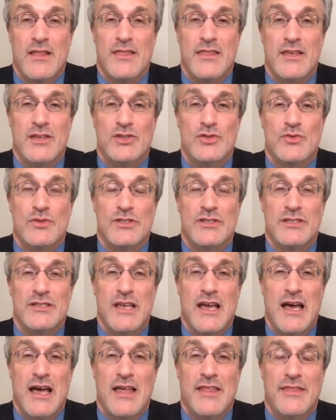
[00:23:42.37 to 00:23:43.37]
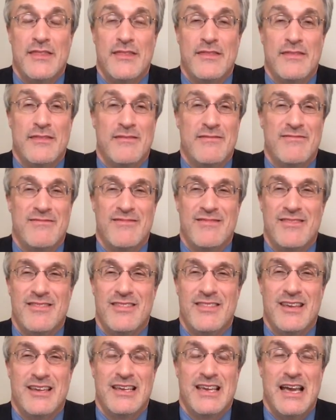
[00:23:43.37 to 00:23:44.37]
This was not
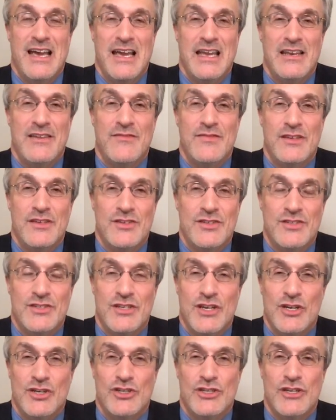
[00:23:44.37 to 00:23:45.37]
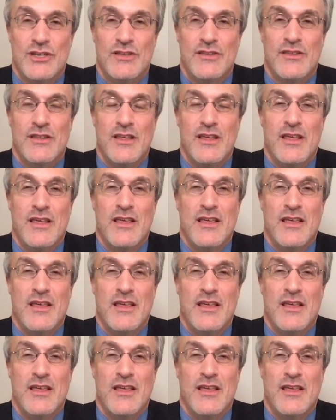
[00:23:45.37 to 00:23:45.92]
the kind of decision